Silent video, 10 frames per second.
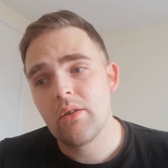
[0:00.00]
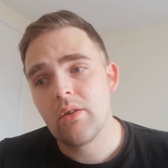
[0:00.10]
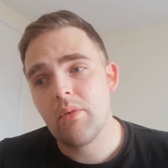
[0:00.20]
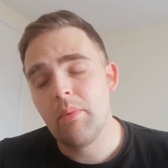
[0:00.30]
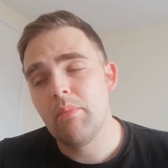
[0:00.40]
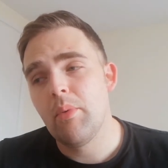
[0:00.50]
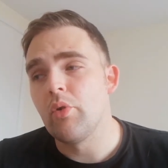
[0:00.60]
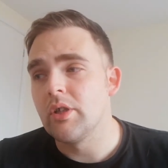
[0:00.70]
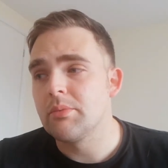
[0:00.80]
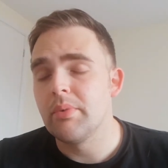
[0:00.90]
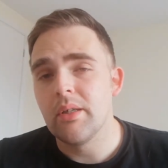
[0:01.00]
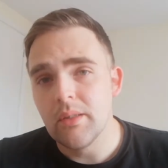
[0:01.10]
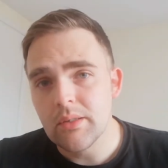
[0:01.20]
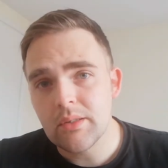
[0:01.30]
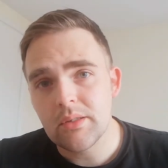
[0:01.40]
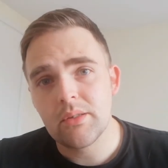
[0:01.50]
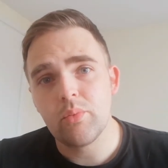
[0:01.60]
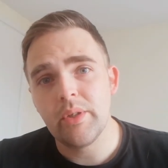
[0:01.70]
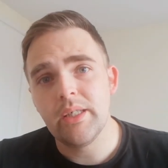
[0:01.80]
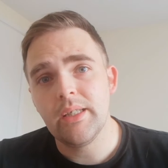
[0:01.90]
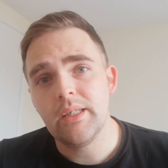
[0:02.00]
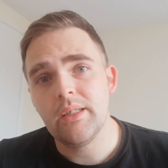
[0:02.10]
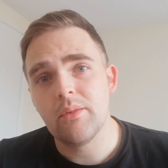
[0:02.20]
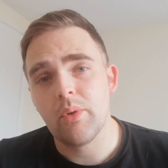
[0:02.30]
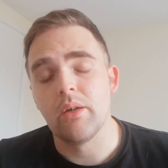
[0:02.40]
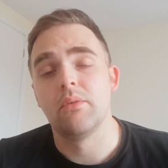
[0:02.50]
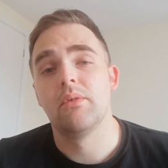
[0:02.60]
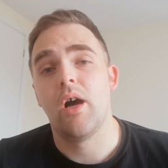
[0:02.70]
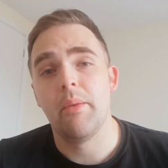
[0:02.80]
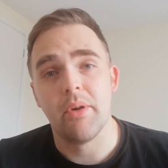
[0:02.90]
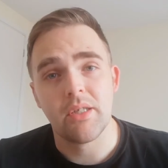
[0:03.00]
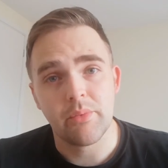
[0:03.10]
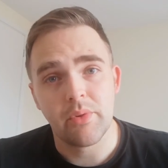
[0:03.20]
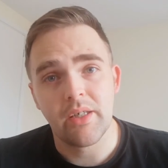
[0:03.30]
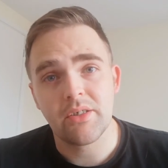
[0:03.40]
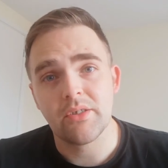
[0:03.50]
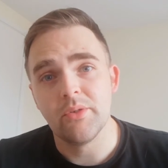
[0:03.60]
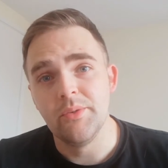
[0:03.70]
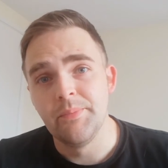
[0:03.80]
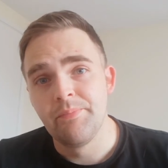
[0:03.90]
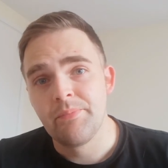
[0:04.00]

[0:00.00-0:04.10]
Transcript: not memorialise, but we, well, I personally would like to